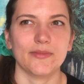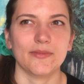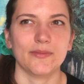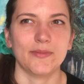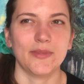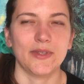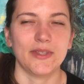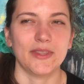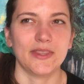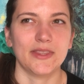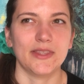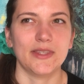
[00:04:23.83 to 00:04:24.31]

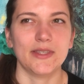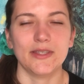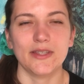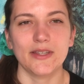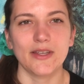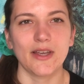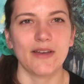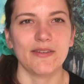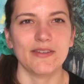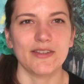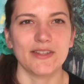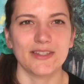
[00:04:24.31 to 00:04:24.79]
But
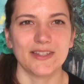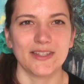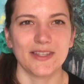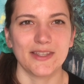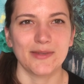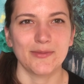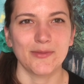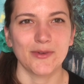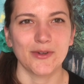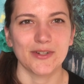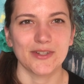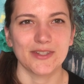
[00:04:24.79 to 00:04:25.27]
obviously
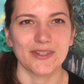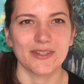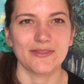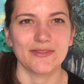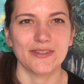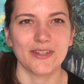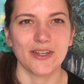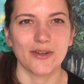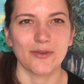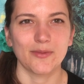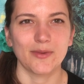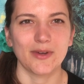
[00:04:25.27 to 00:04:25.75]
the more
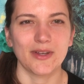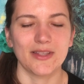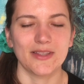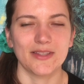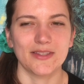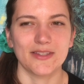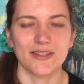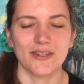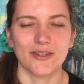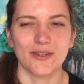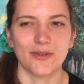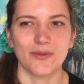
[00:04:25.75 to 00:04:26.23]
severe
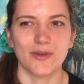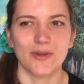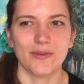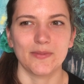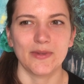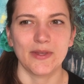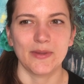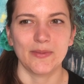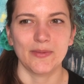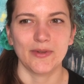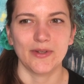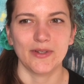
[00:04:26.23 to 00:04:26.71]
ones are what
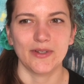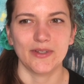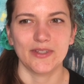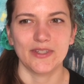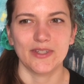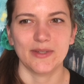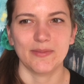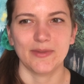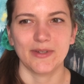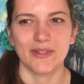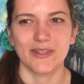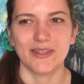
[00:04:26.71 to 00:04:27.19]
people
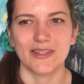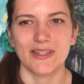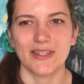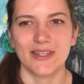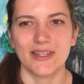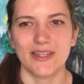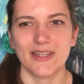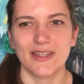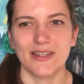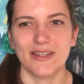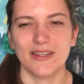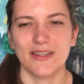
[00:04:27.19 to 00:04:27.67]

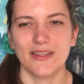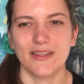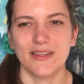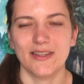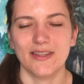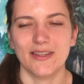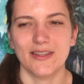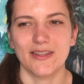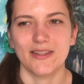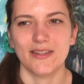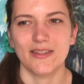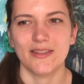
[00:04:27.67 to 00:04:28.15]
typically
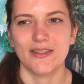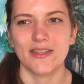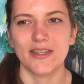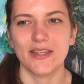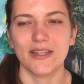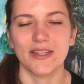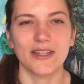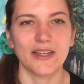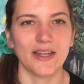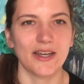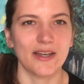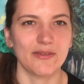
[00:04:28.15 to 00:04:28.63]

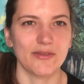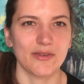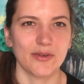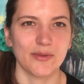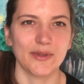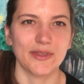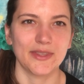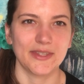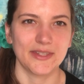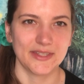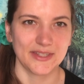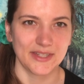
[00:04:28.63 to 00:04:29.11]
think of, or
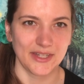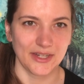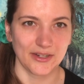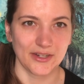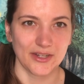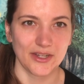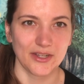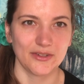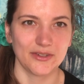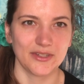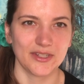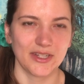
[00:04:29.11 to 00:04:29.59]
what the
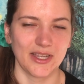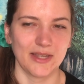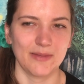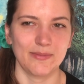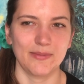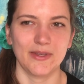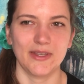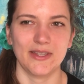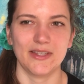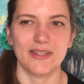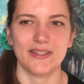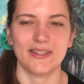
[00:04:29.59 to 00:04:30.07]

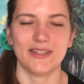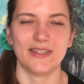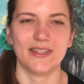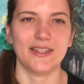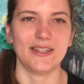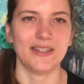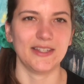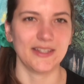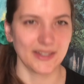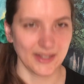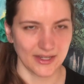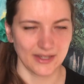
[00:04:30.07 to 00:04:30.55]
stereotype is,
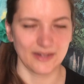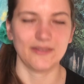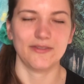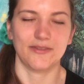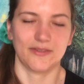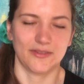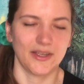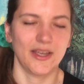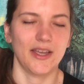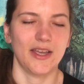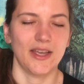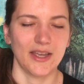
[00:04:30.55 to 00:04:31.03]
the kind of
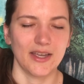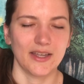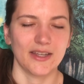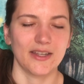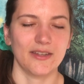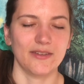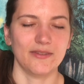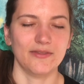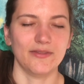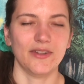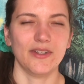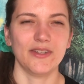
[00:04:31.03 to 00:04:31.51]

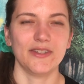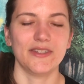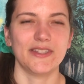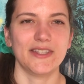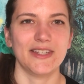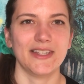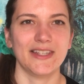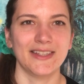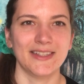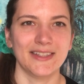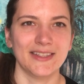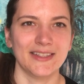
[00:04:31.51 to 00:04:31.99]

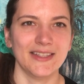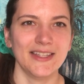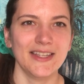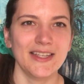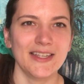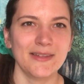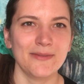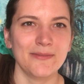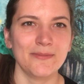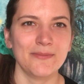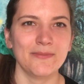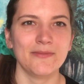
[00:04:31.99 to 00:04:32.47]
convulsing
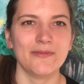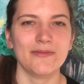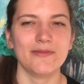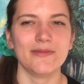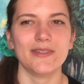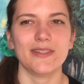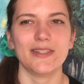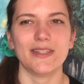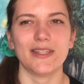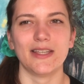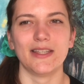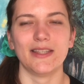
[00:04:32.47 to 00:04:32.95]

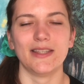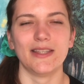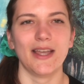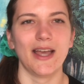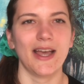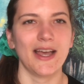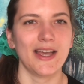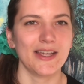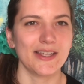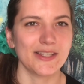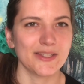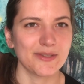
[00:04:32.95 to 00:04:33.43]
limbs and
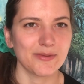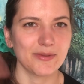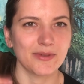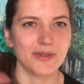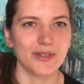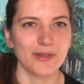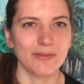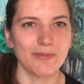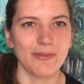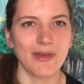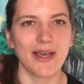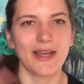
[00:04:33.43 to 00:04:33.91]
eyes
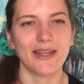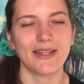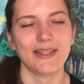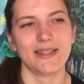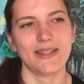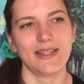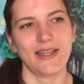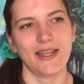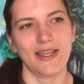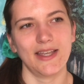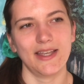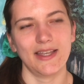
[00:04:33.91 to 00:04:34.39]
rolling back
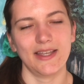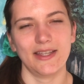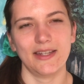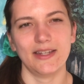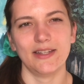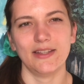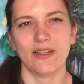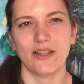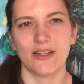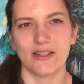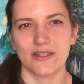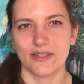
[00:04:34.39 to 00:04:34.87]
in the head
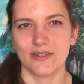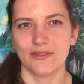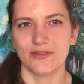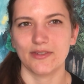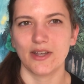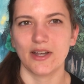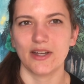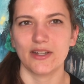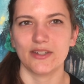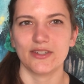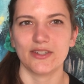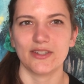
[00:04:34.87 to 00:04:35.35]
and loss of
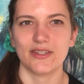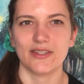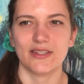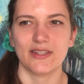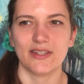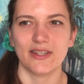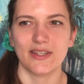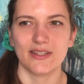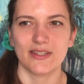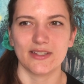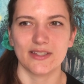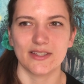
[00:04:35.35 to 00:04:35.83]

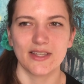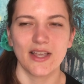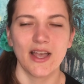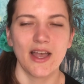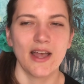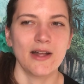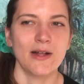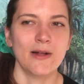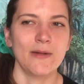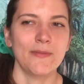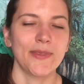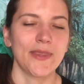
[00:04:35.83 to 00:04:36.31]
consciousness.
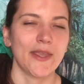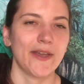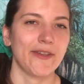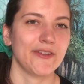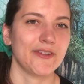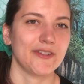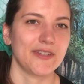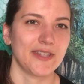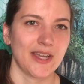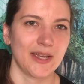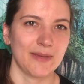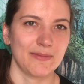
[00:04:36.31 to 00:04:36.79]

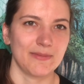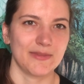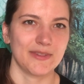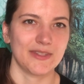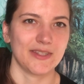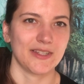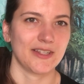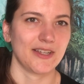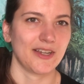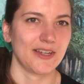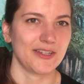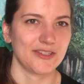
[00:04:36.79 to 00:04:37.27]
Other
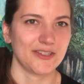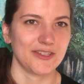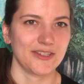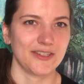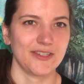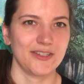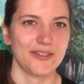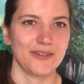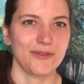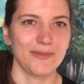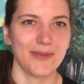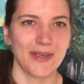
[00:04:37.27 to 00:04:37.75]
times
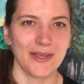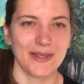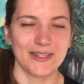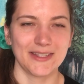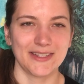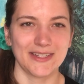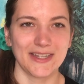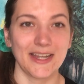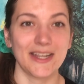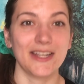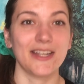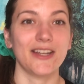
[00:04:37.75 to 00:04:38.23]
you may
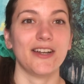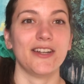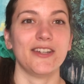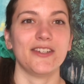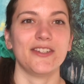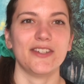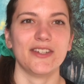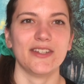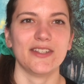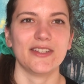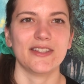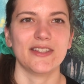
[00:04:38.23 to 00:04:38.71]
stay
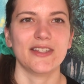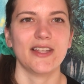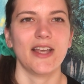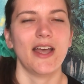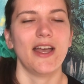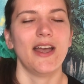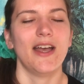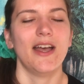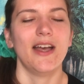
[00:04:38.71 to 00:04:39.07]
conscious.